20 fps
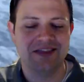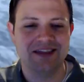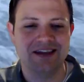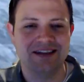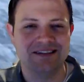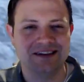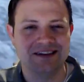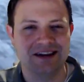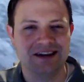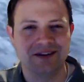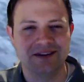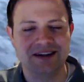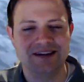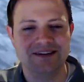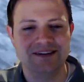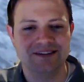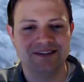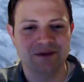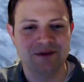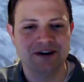I think it's going to
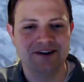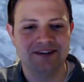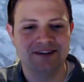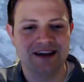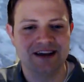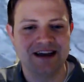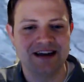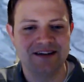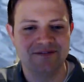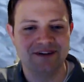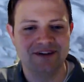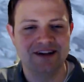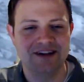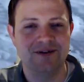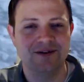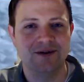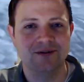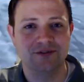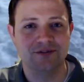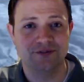lead to some entertaining
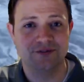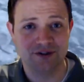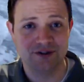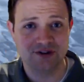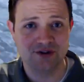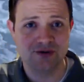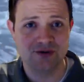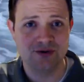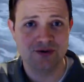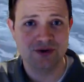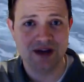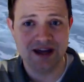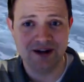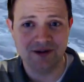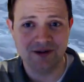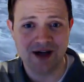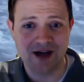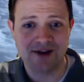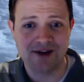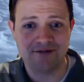videos for you and
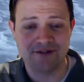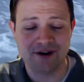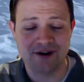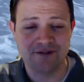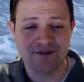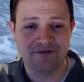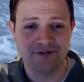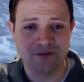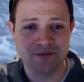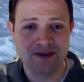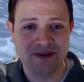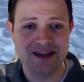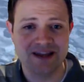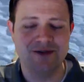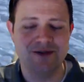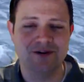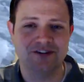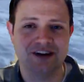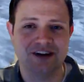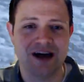a lot of fun for
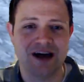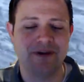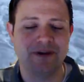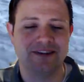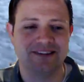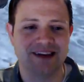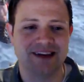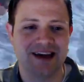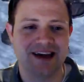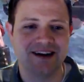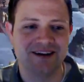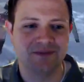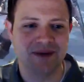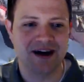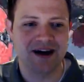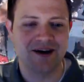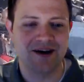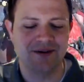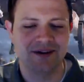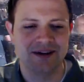me, which I'm excited
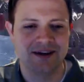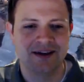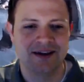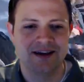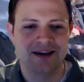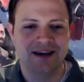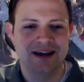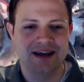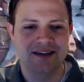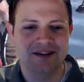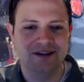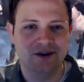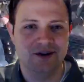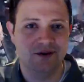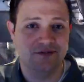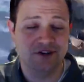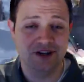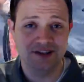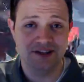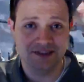about. And,
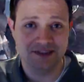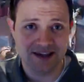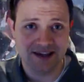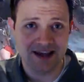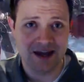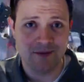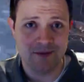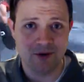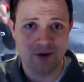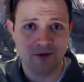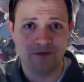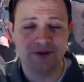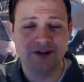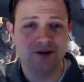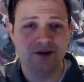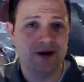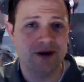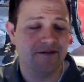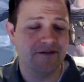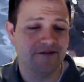if you get the game, hopefully
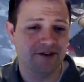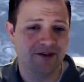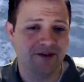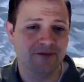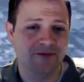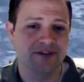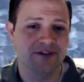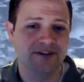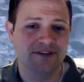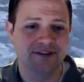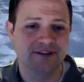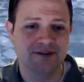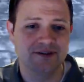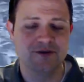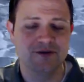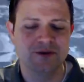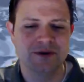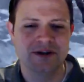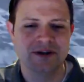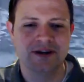you have fun with it
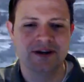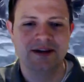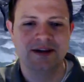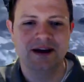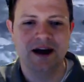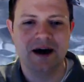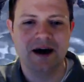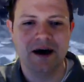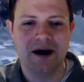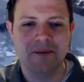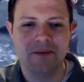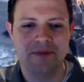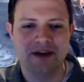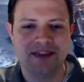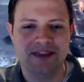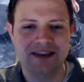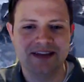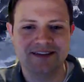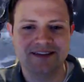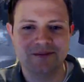too.
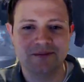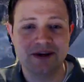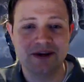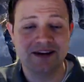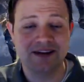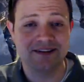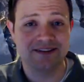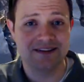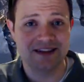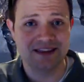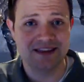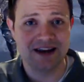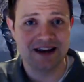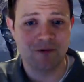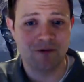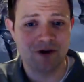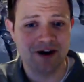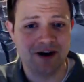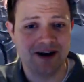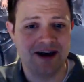And that's the biggest thing that I
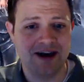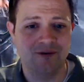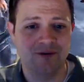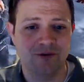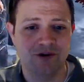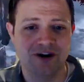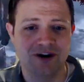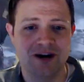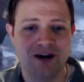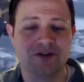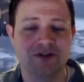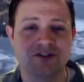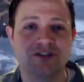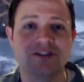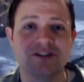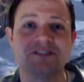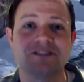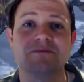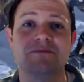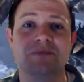want out of Warhammer.
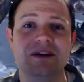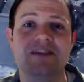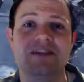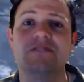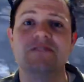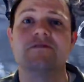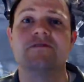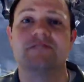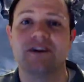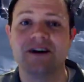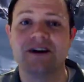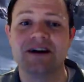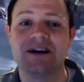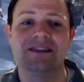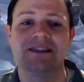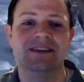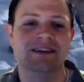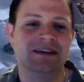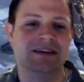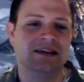Just be
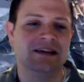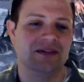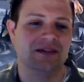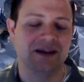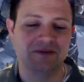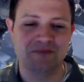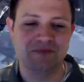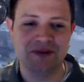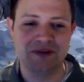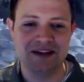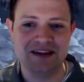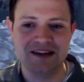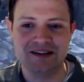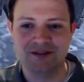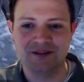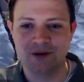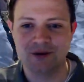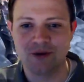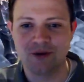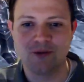fun. Like, be a
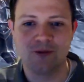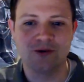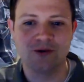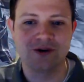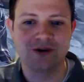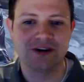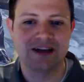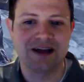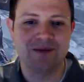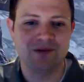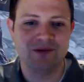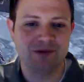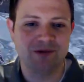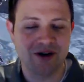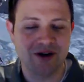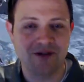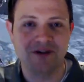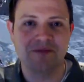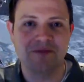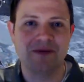Total War game that we
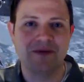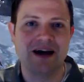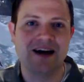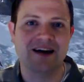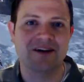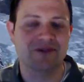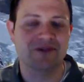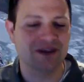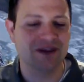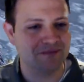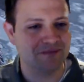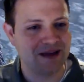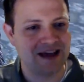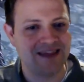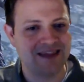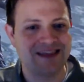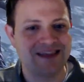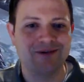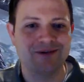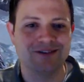all look back on and we're like,
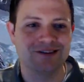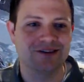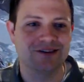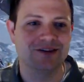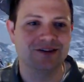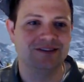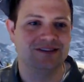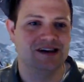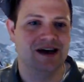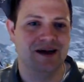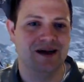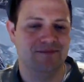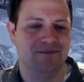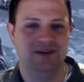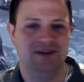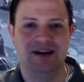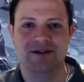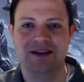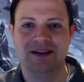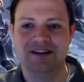man, that was a good
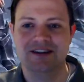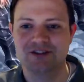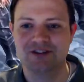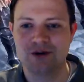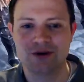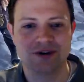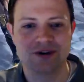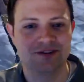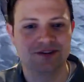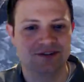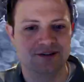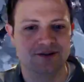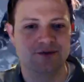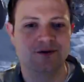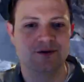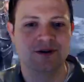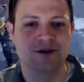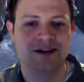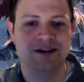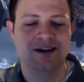time. Kind of like Shogun
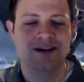2.